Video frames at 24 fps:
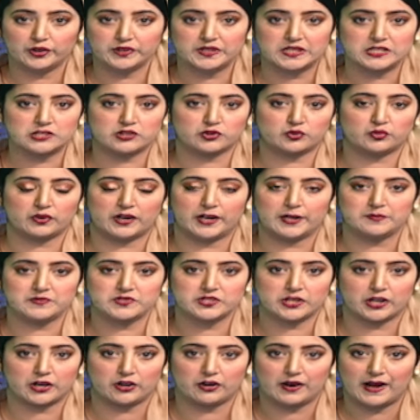these crimes
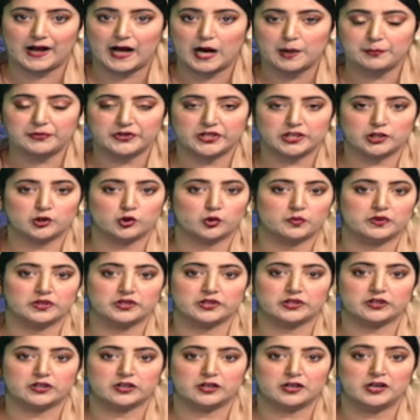that are happening over
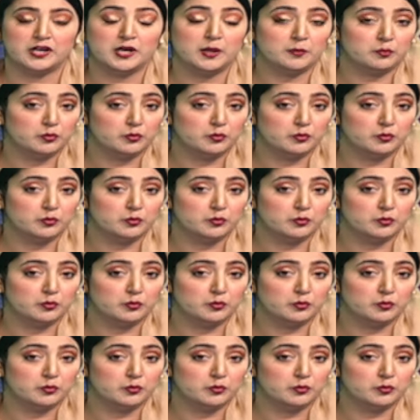there.